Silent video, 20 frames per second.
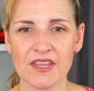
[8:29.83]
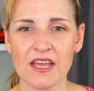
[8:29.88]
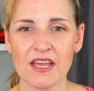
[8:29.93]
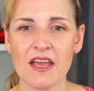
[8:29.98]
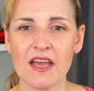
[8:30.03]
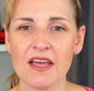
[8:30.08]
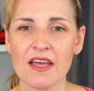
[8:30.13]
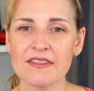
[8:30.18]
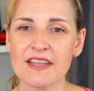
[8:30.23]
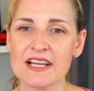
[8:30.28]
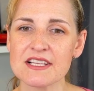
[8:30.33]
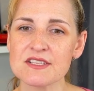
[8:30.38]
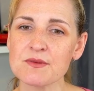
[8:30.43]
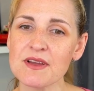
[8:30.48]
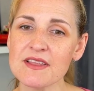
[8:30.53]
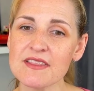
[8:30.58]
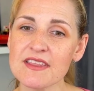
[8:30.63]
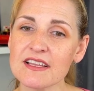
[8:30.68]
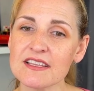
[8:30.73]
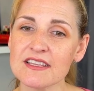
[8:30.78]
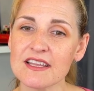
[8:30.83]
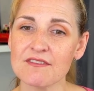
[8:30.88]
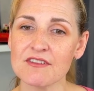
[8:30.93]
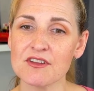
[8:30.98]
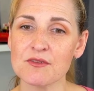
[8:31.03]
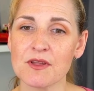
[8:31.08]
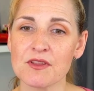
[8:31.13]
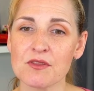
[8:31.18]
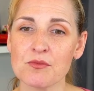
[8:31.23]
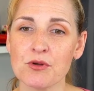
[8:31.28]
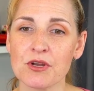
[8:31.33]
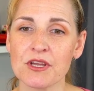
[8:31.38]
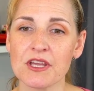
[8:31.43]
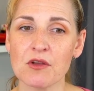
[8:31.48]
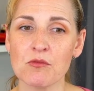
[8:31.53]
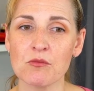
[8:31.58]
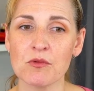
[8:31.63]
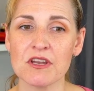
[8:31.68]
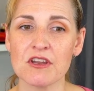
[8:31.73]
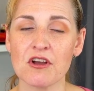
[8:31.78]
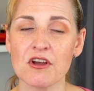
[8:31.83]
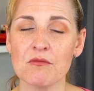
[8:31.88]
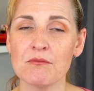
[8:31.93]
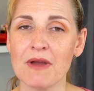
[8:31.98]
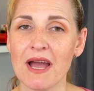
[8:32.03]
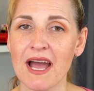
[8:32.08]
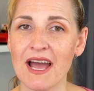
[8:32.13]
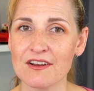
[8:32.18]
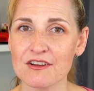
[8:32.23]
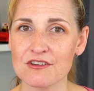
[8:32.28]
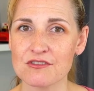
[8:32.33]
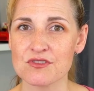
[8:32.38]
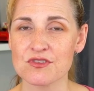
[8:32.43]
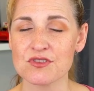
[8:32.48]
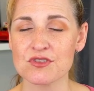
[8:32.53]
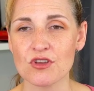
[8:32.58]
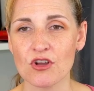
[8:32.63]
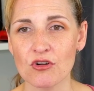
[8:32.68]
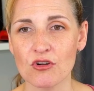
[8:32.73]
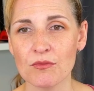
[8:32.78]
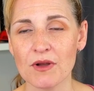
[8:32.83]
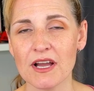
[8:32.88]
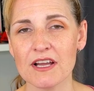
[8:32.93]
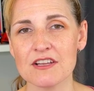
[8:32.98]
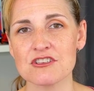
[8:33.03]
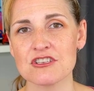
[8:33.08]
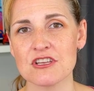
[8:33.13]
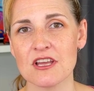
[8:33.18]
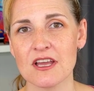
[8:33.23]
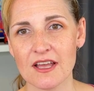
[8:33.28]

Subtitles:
That's why the 11-month booking window matters so much.